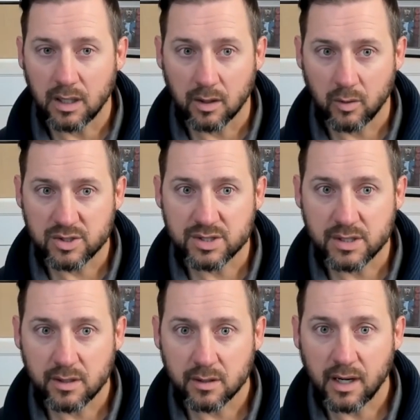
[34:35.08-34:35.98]
uh, a
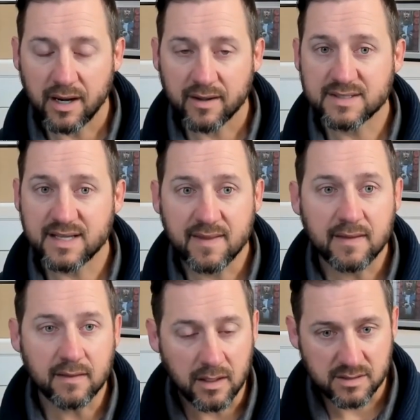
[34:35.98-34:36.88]
question here, because I
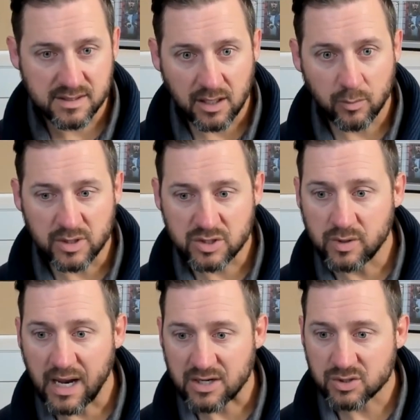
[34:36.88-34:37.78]
think that it segues
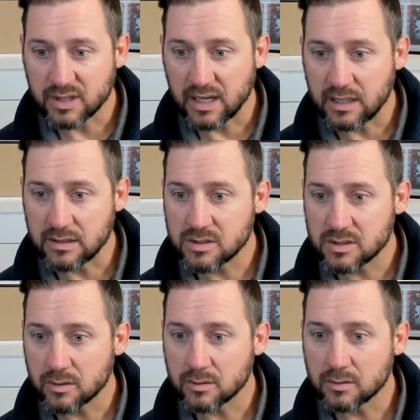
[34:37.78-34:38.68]
so naturally
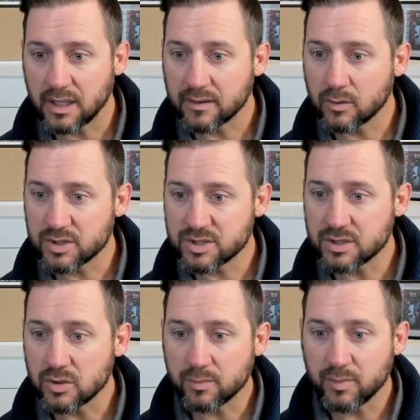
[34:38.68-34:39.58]
into uh, the
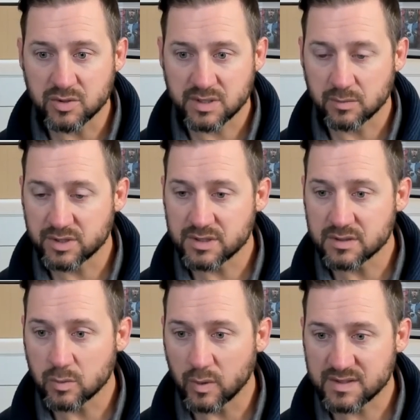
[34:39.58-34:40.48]
question you had posted,
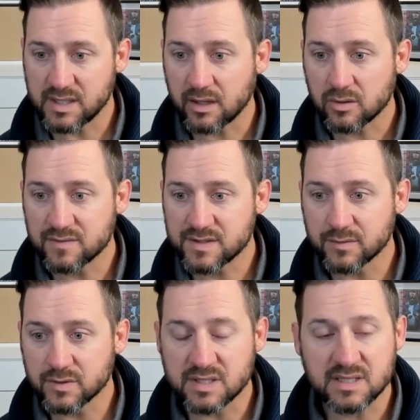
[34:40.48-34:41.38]
which is what sector of
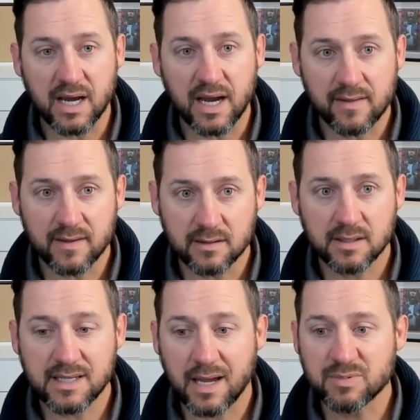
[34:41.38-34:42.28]
civil society
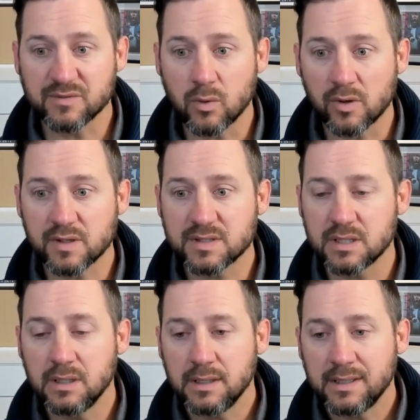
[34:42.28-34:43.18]
that the types of
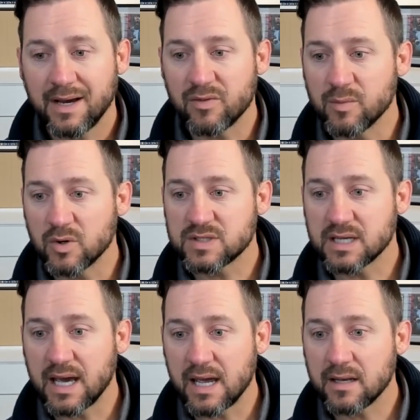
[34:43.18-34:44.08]
orgs have the
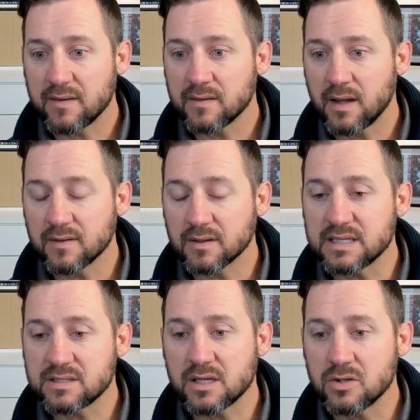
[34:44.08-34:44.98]
most to gain and, and the
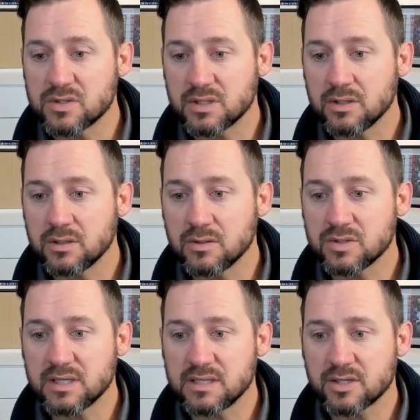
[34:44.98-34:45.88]
least to use in
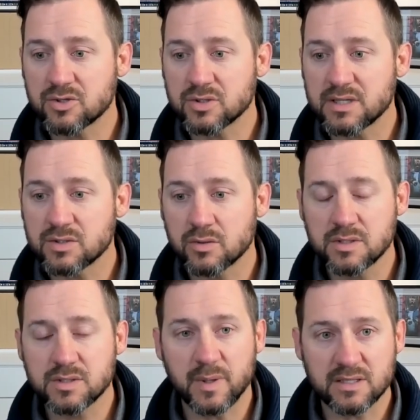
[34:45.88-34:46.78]
using decentralized
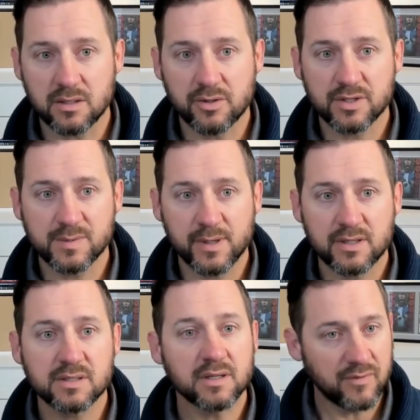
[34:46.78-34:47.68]
storage based on your
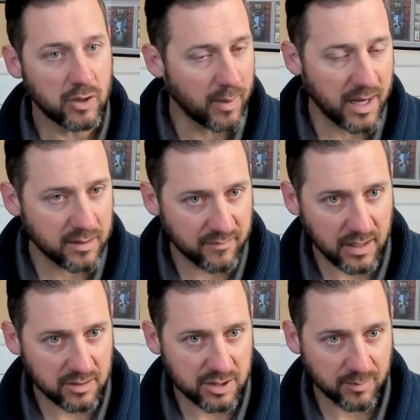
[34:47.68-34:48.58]
experience. If you don't mind,
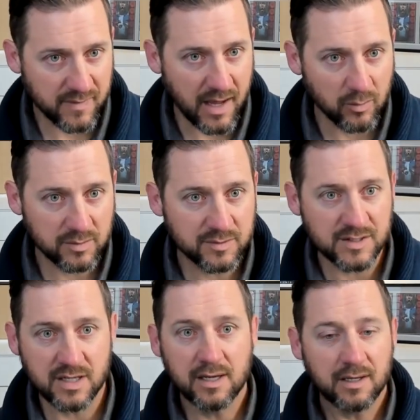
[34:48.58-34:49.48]
if I could jump to that one,
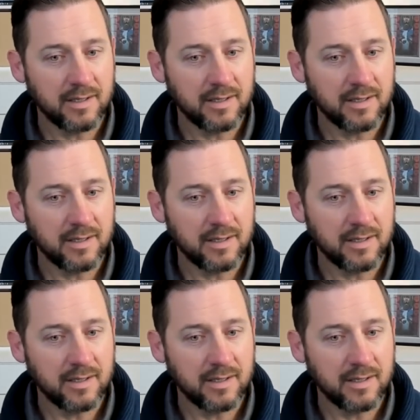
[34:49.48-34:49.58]
since